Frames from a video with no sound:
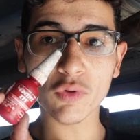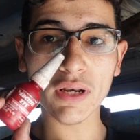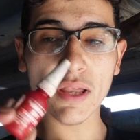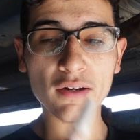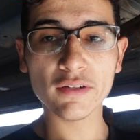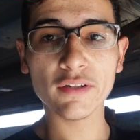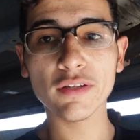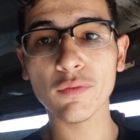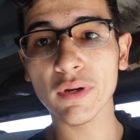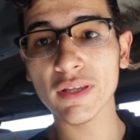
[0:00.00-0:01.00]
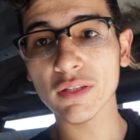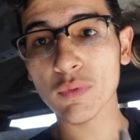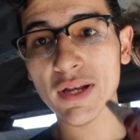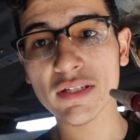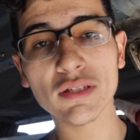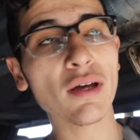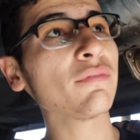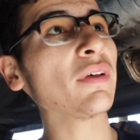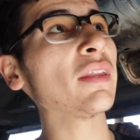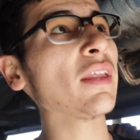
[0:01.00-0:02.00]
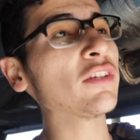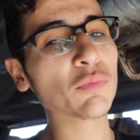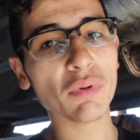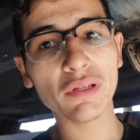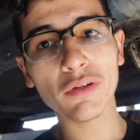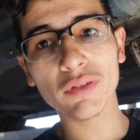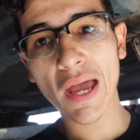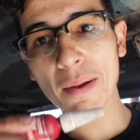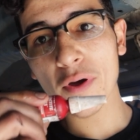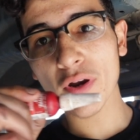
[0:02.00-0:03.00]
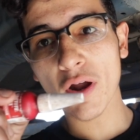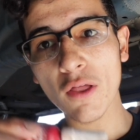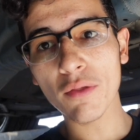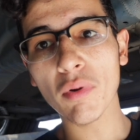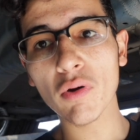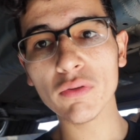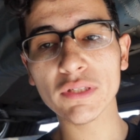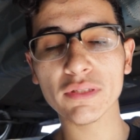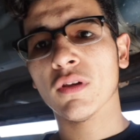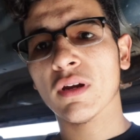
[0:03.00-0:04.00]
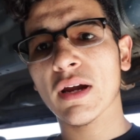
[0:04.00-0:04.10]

thread locker. You wanna get the red stuff and then just put a little dab on all the bolts.